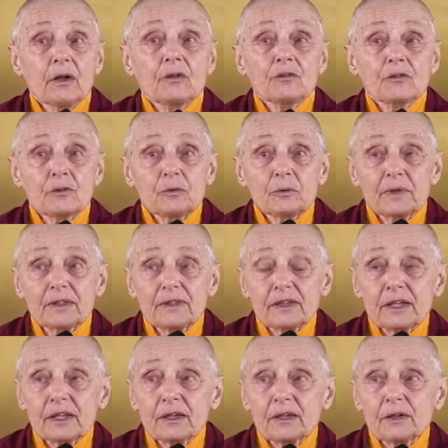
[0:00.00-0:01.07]
So we
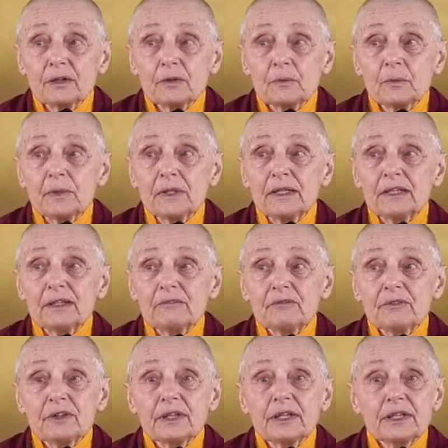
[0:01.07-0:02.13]
think we live
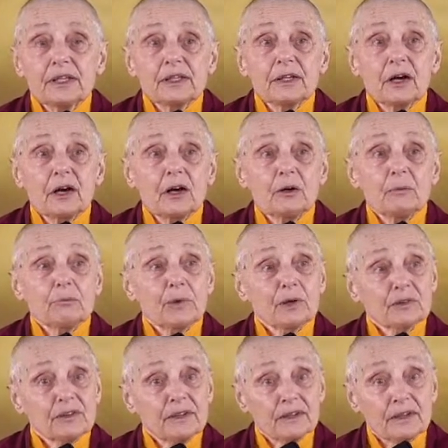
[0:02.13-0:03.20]
in our
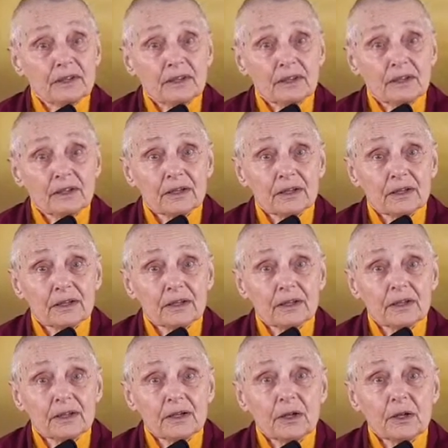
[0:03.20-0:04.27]
body.
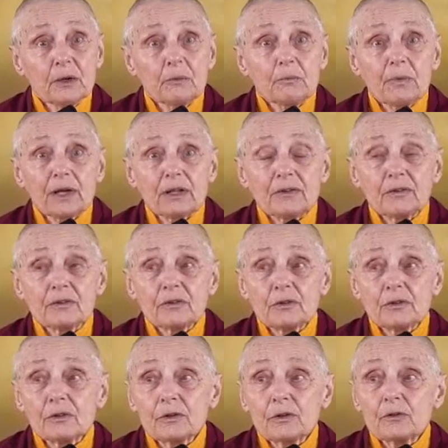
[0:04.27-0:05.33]
But
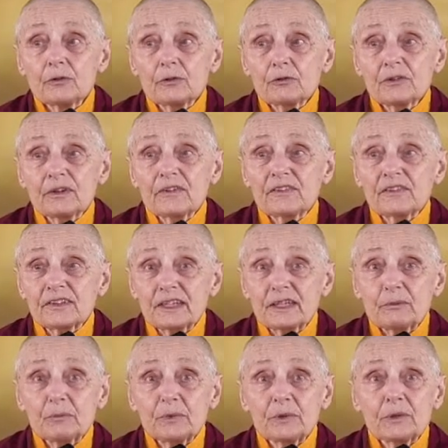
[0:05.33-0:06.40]
during
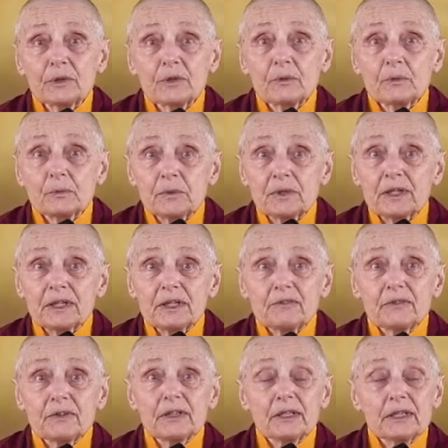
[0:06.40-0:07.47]
sleep, we
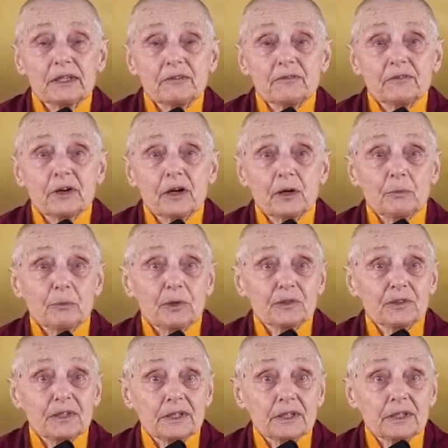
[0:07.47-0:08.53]
even leave our
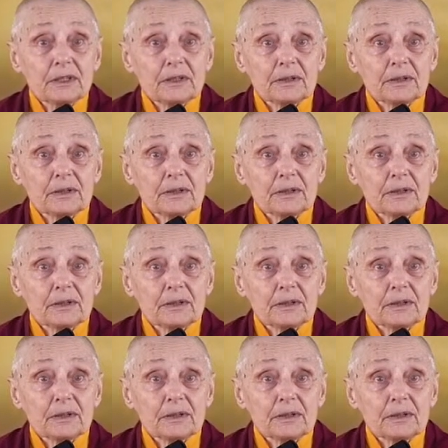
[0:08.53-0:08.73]
body.